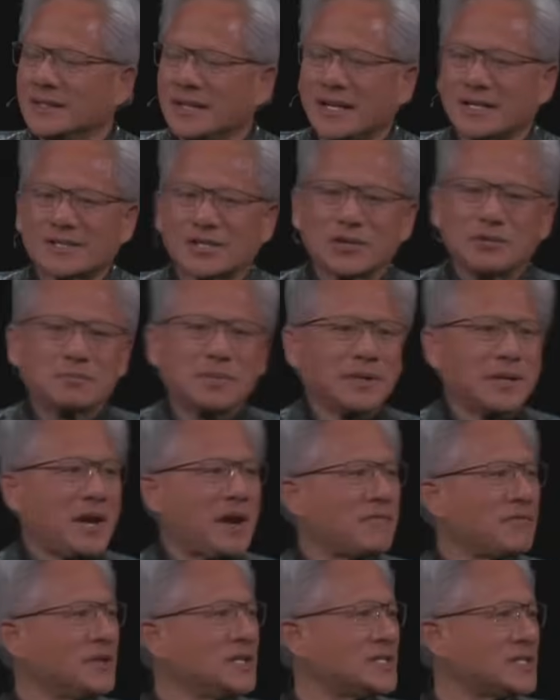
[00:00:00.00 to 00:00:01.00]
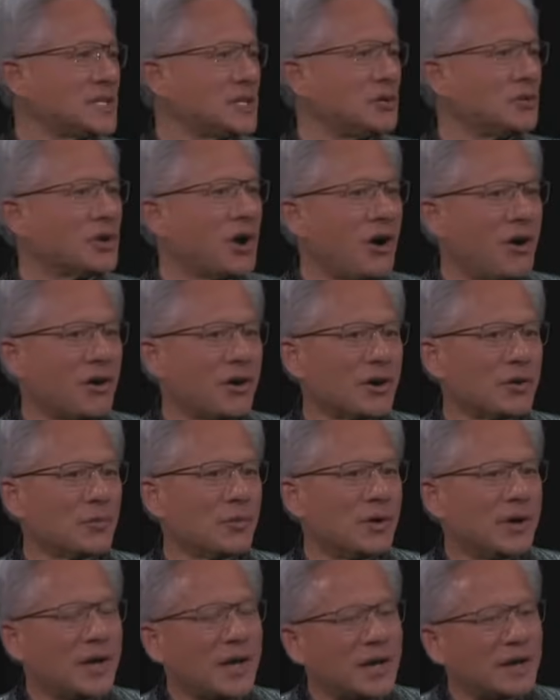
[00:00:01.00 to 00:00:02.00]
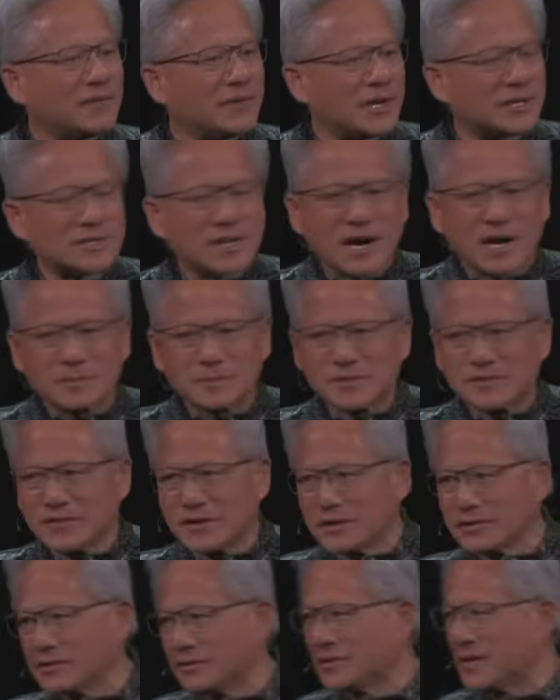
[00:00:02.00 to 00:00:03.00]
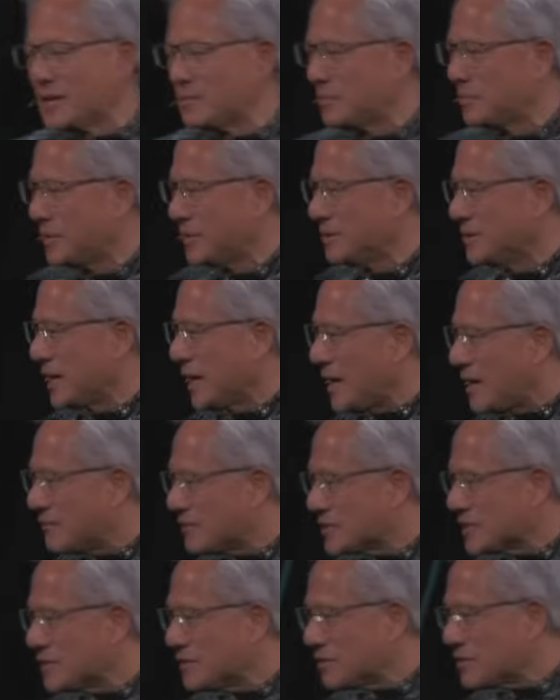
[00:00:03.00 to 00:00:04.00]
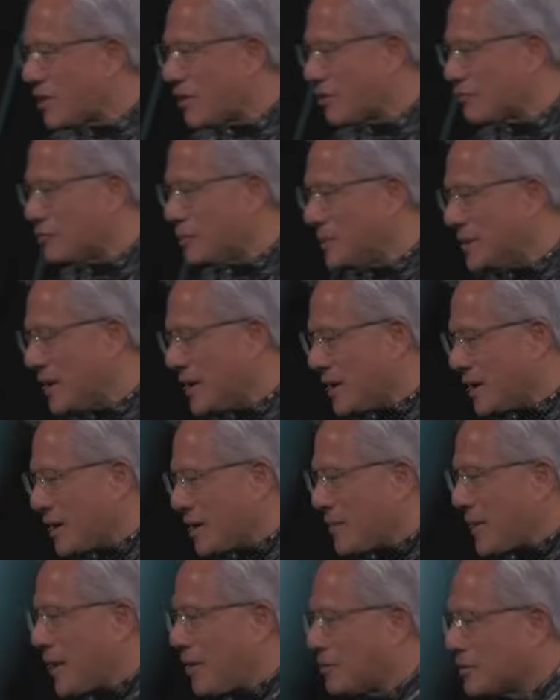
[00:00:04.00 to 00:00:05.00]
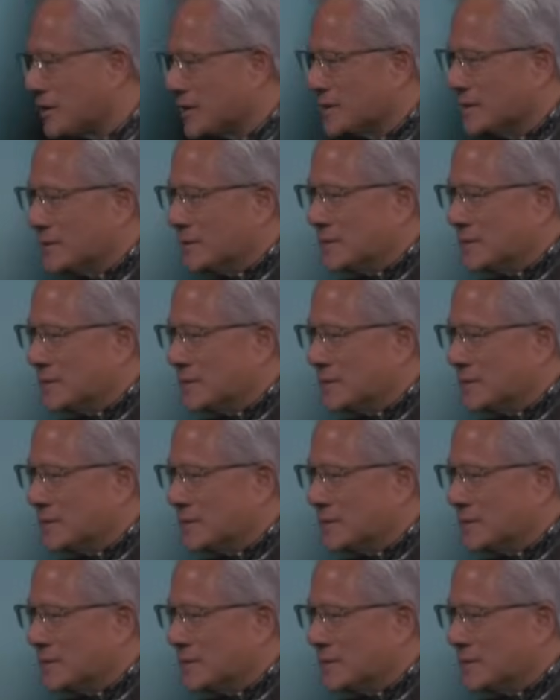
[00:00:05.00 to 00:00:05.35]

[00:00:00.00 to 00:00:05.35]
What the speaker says: And so, but every single car will have autonomous vehicle capability. Every single car will be AI powered.